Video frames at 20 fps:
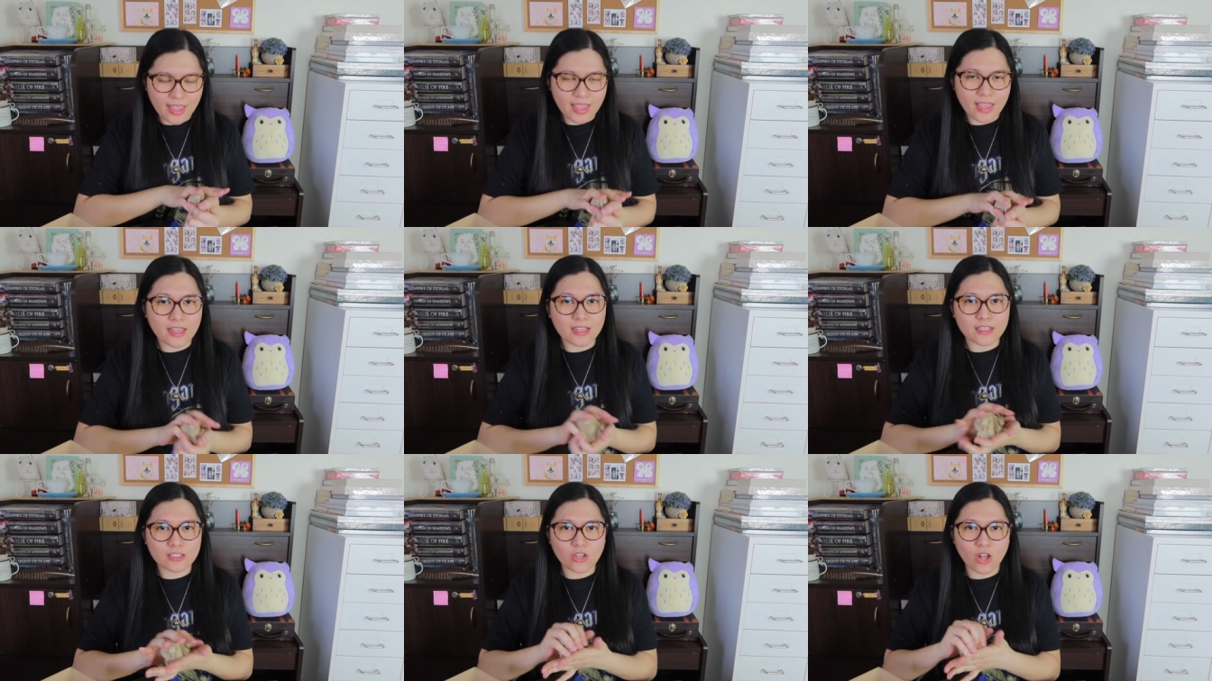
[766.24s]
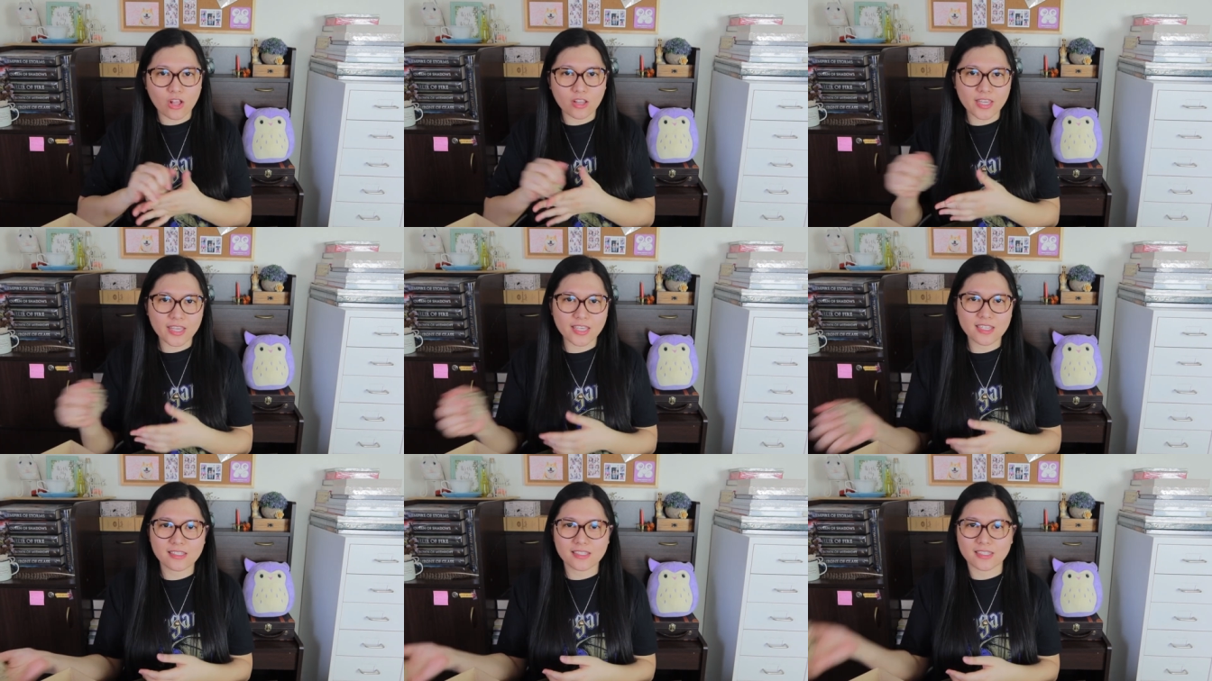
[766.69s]
And
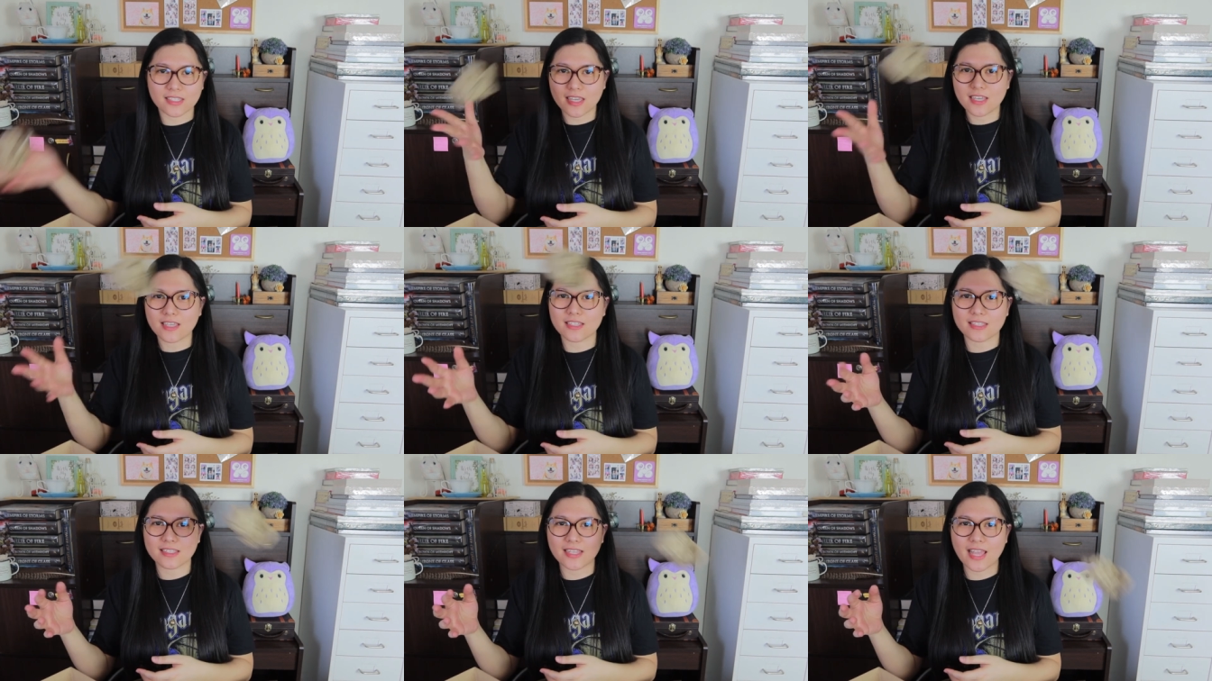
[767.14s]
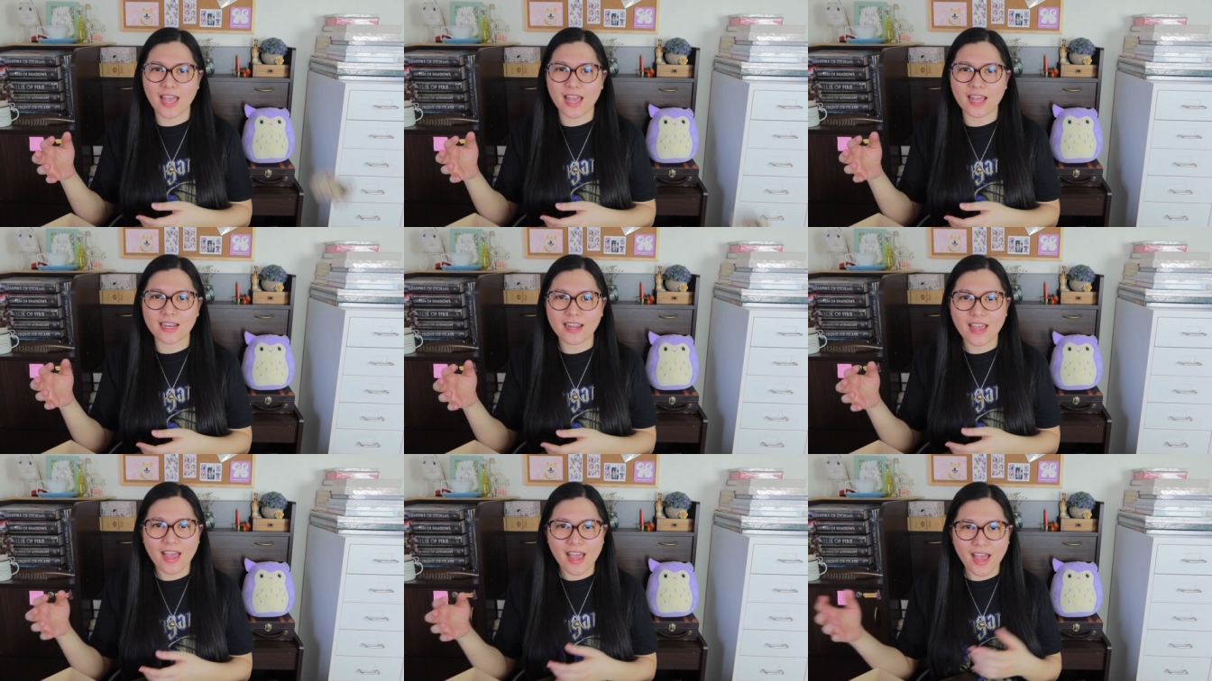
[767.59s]
all I can say is
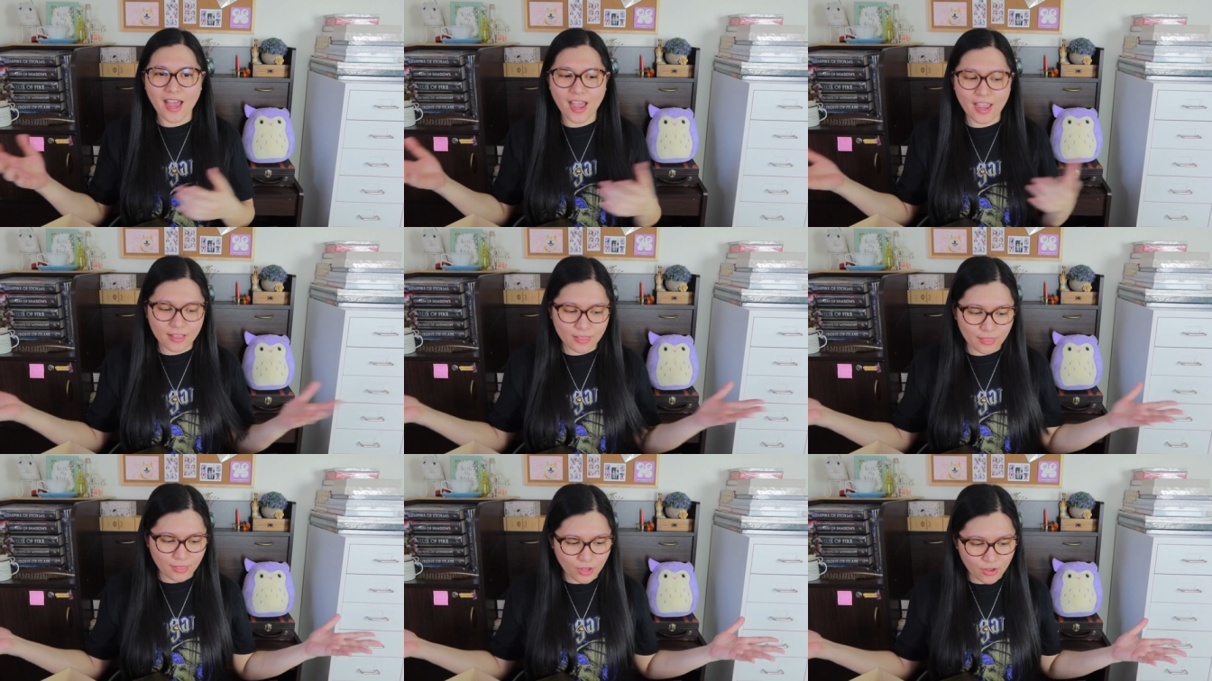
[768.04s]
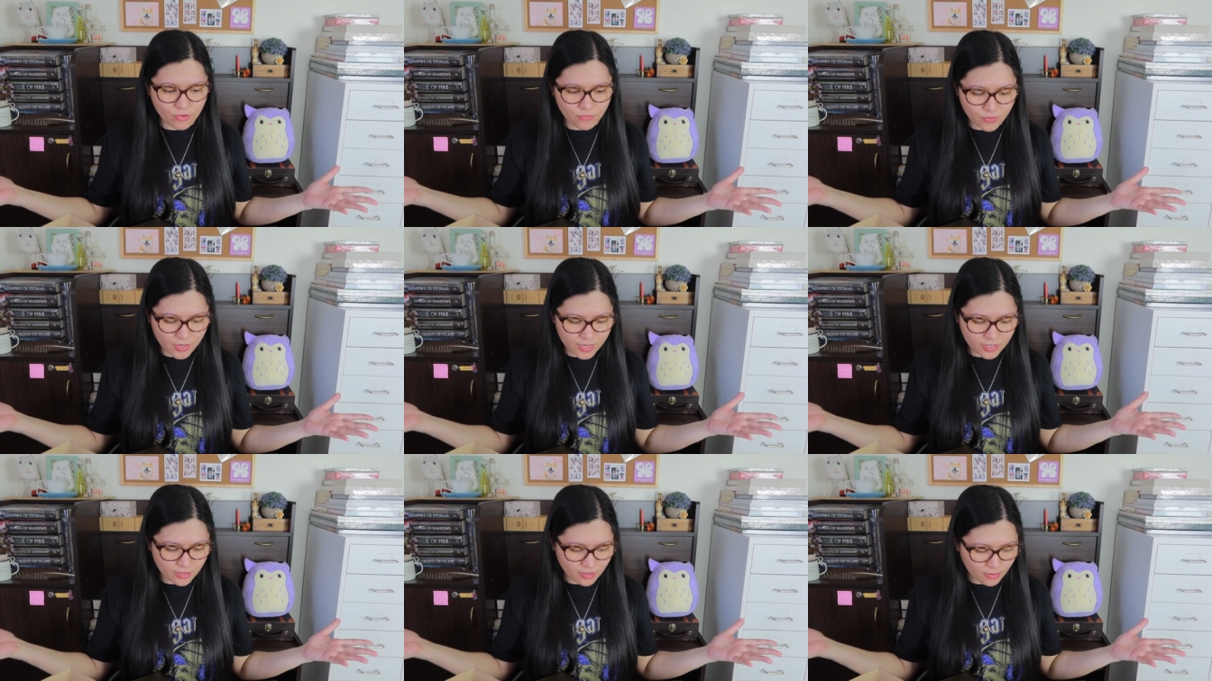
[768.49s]
that I
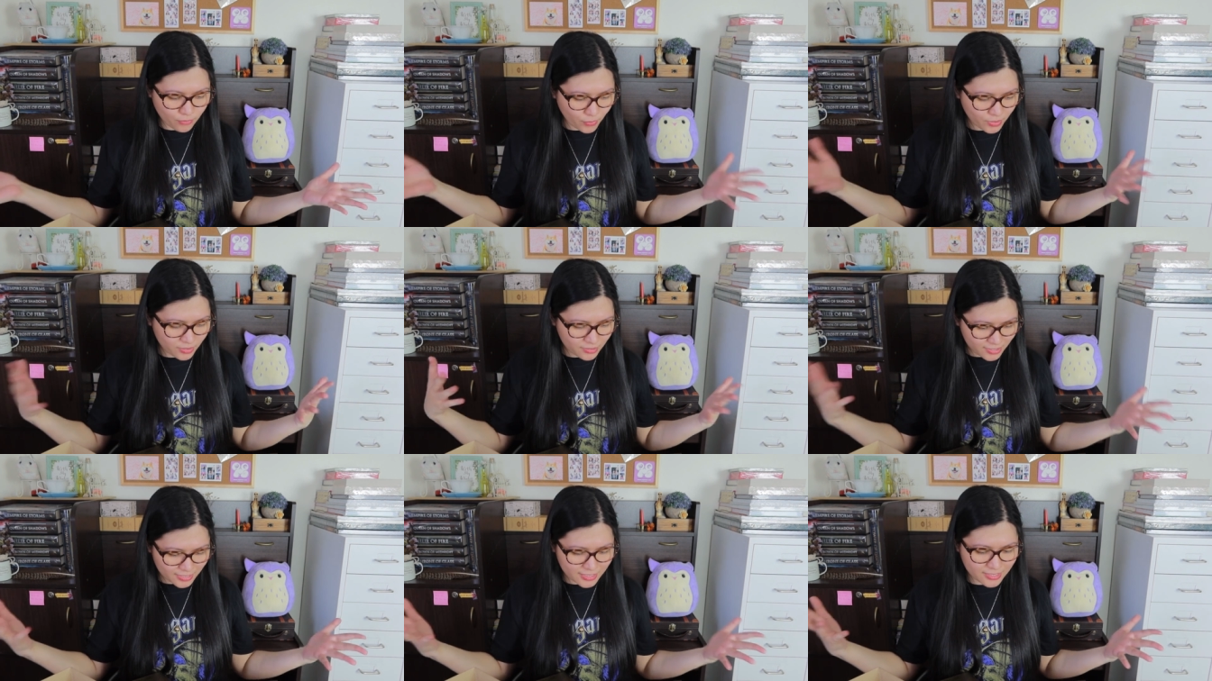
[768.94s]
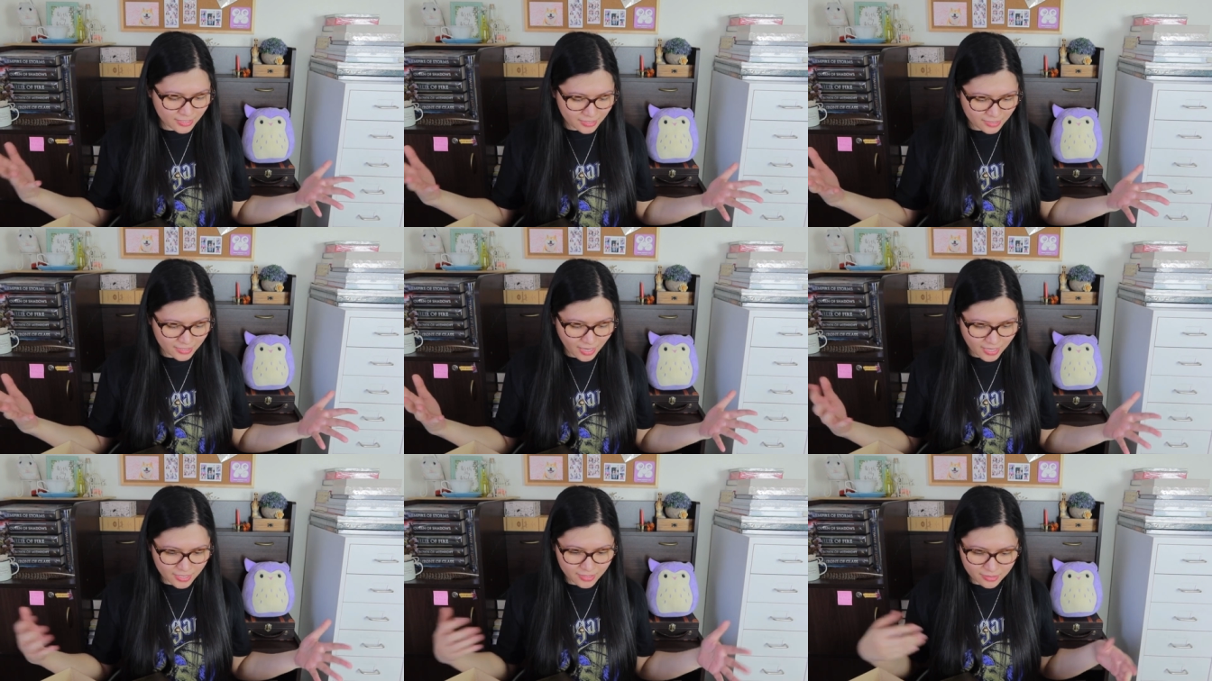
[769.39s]
love what it, what's
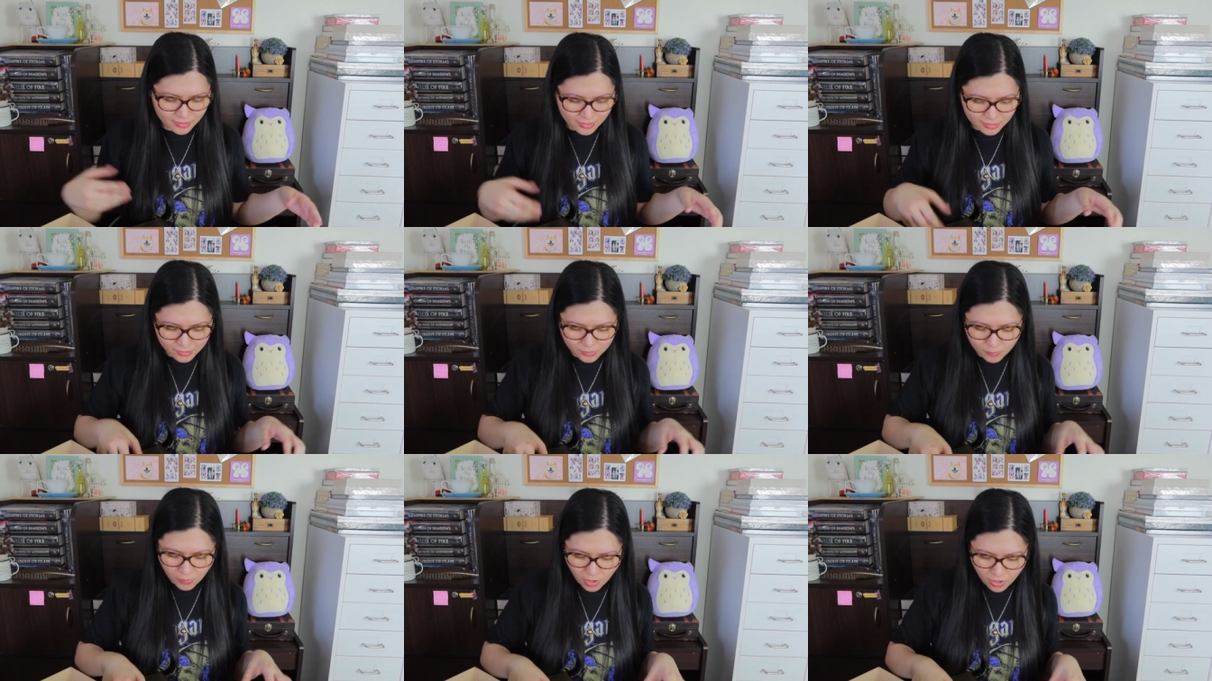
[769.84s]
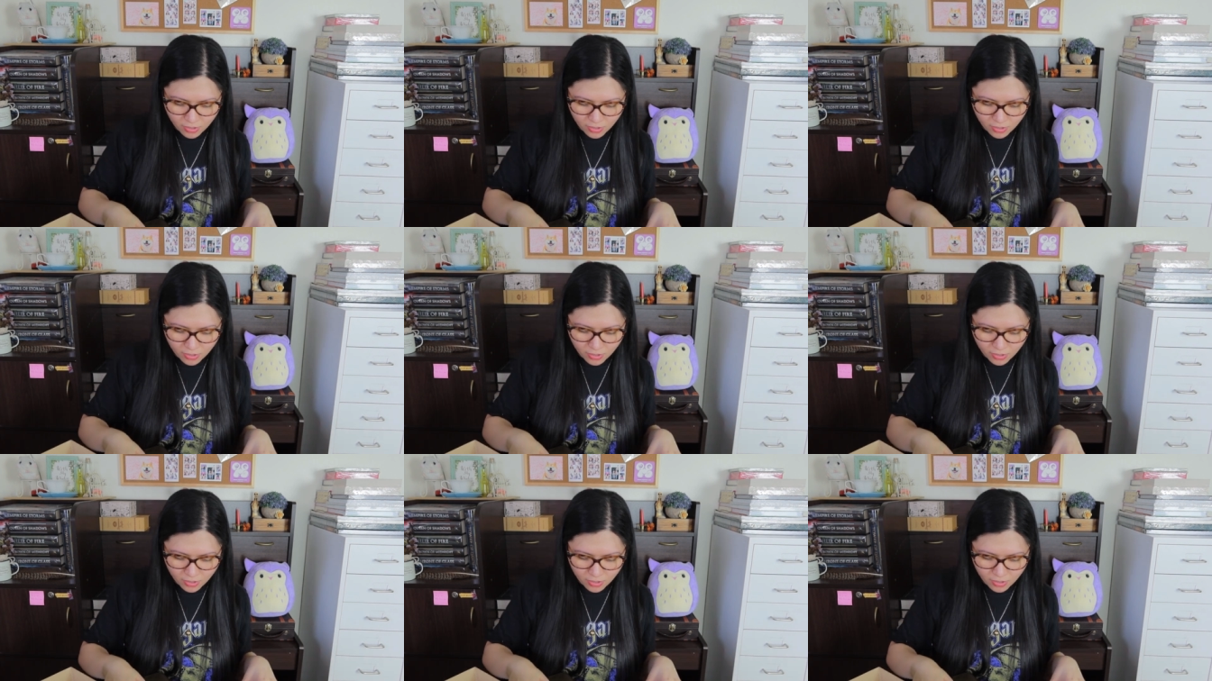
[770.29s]
inside this